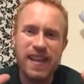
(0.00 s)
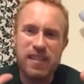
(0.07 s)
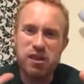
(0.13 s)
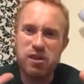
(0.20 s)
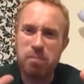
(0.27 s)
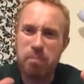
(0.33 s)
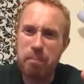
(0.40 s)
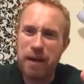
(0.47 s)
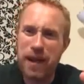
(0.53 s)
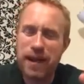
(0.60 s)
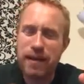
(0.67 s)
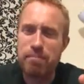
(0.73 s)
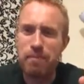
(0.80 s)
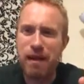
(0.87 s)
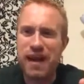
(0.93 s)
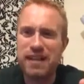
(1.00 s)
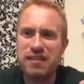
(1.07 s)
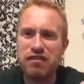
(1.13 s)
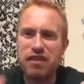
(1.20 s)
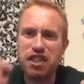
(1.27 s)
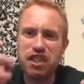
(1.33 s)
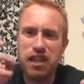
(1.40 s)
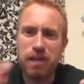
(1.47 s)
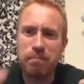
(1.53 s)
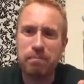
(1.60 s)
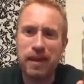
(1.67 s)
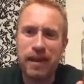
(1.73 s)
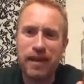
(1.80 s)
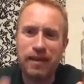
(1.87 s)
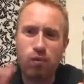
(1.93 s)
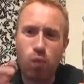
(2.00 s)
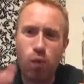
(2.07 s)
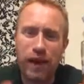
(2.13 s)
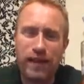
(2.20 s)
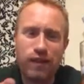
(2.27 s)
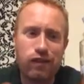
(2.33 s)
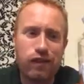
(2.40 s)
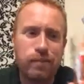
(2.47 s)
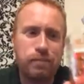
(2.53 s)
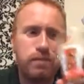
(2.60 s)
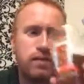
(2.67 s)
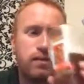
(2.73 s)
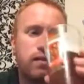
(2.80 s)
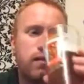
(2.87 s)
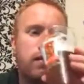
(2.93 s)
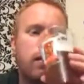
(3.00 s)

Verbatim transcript: There's big, massive champagne white grapes.